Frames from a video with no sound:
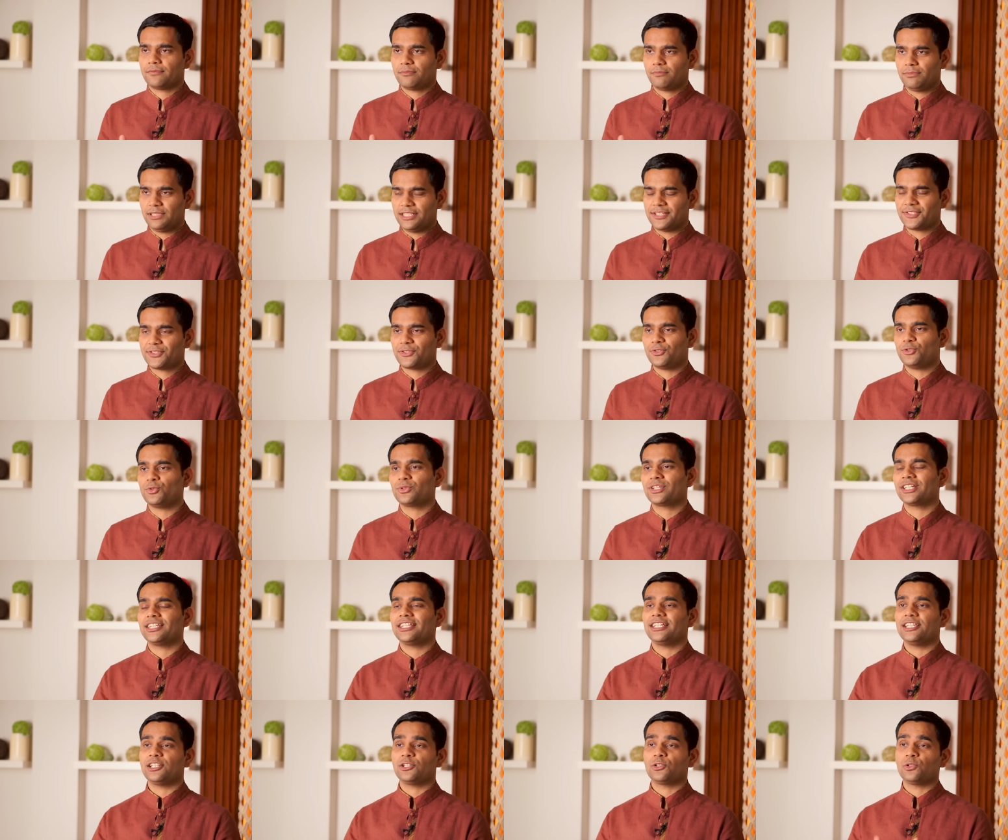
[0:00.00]
Plus, you
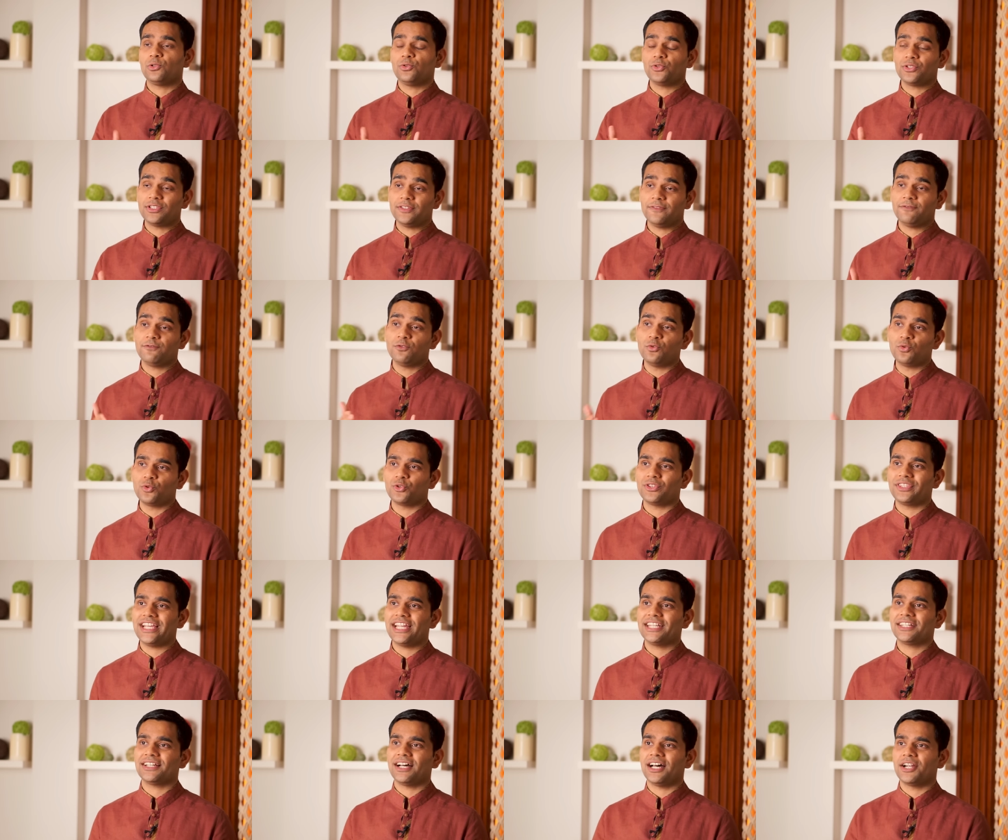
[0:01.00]
can include the food
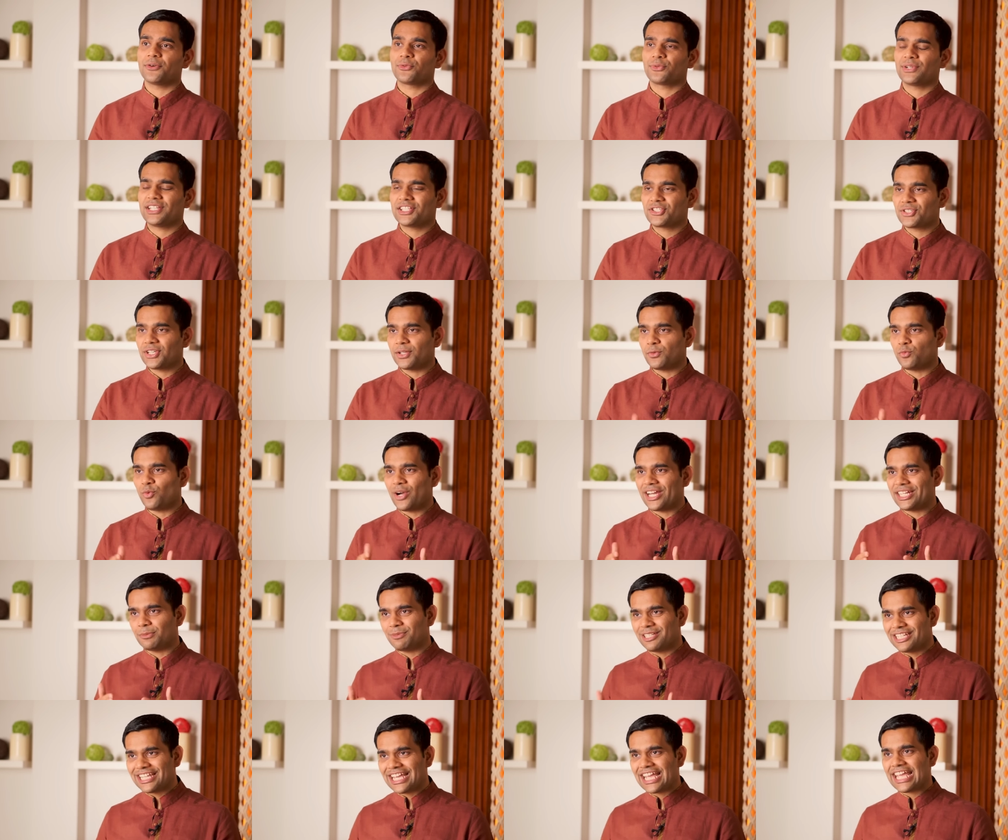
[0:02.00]
that are rich in
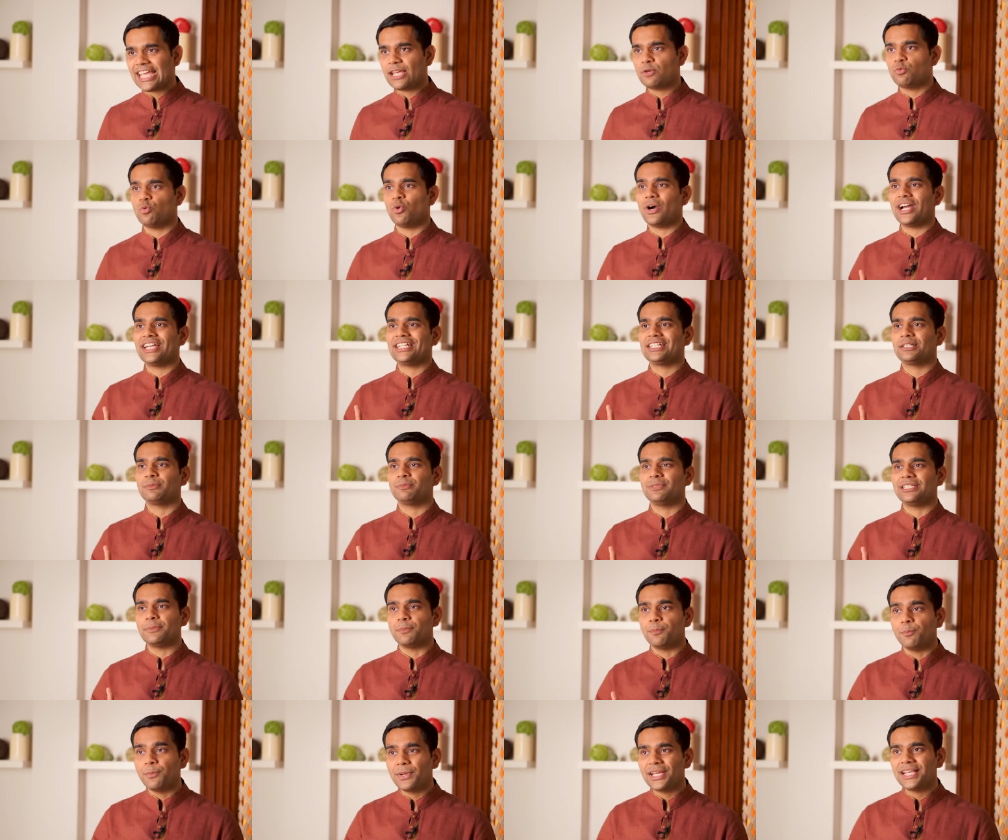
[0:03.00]
vitamin A,
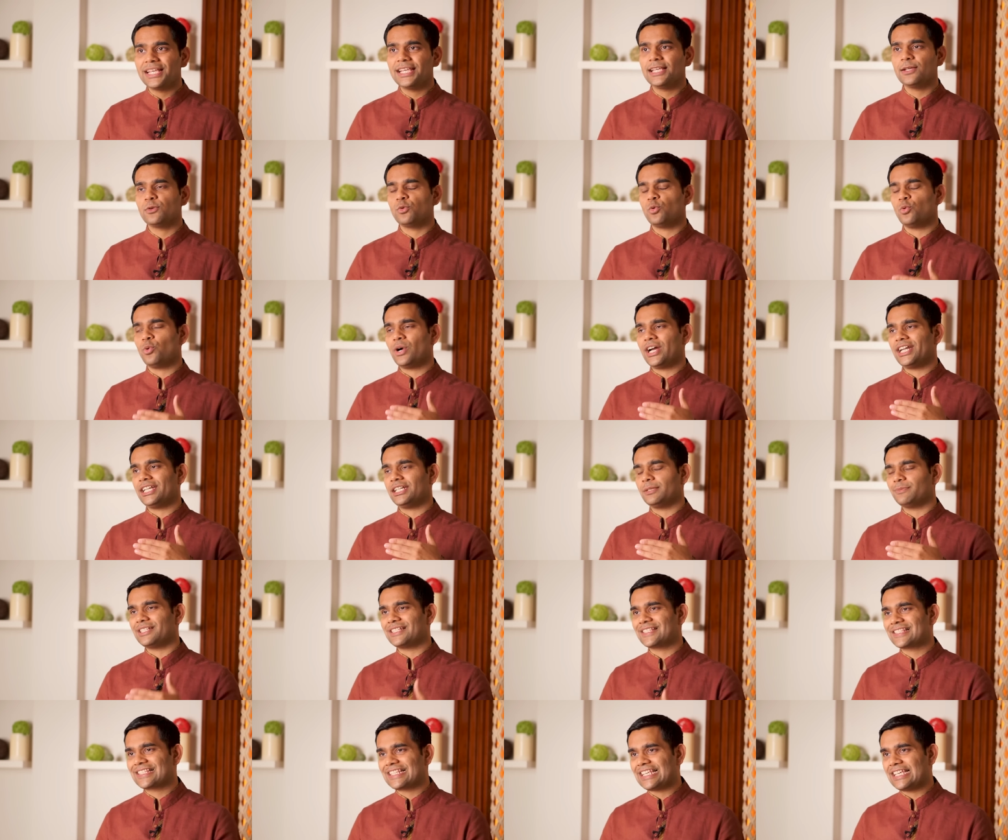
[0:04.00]
vitamin B,
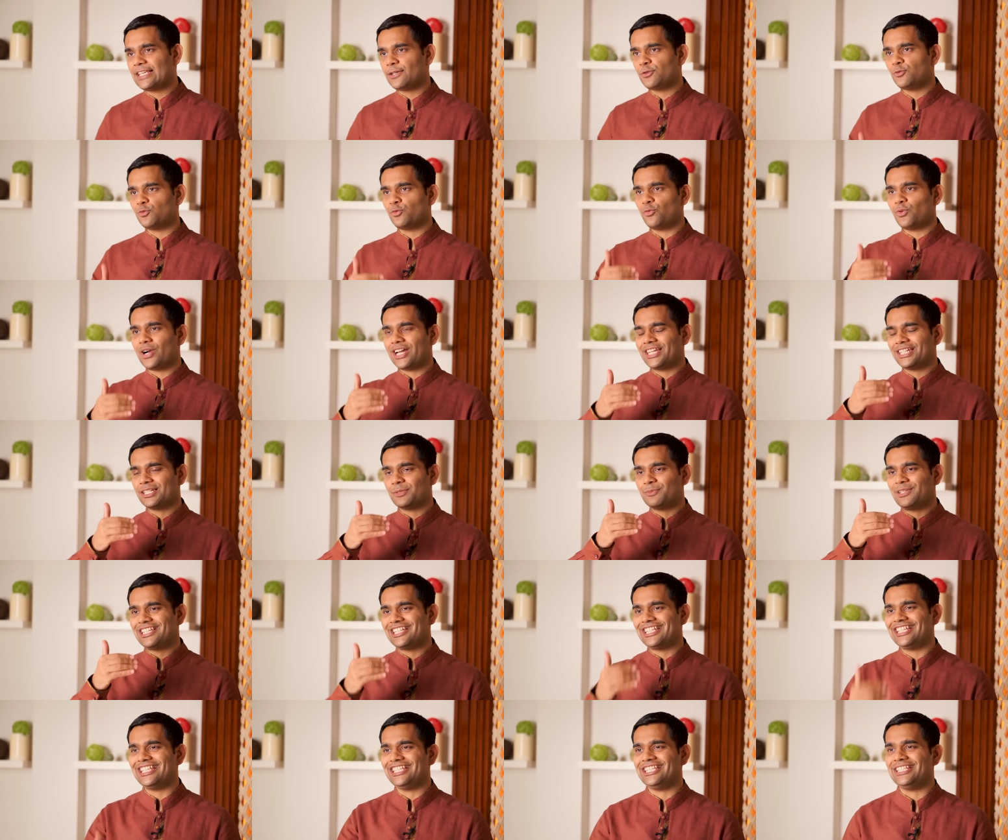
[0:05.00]
vitamin C,
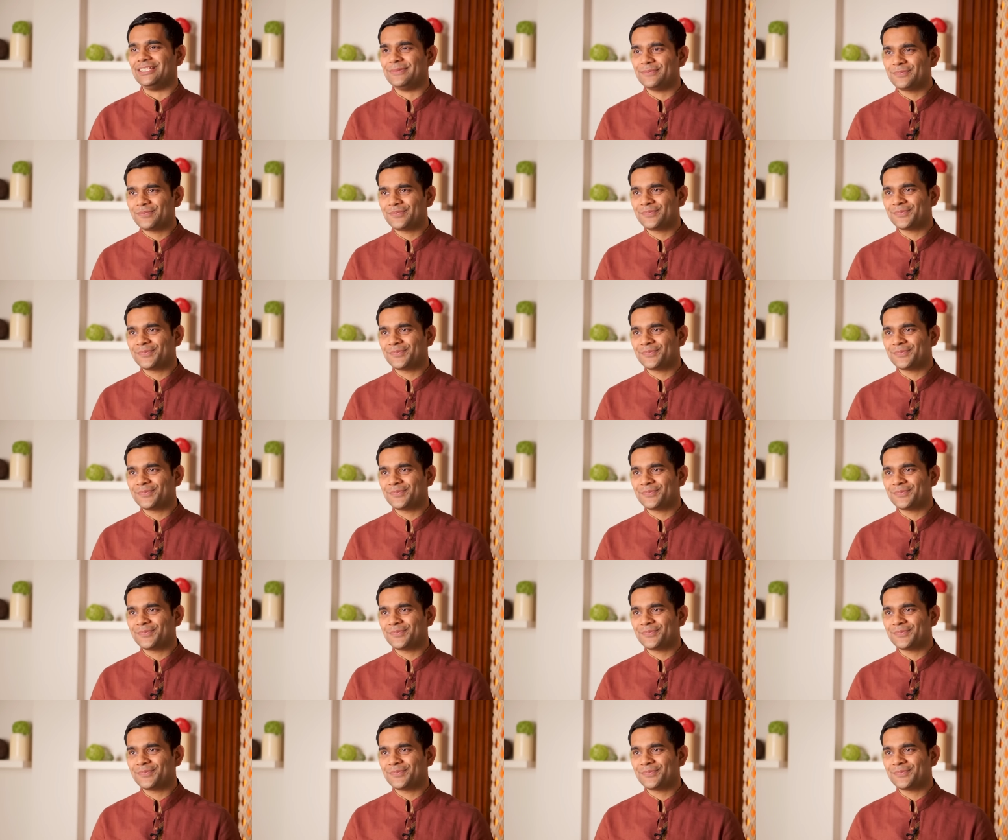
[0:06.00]
vitamin E.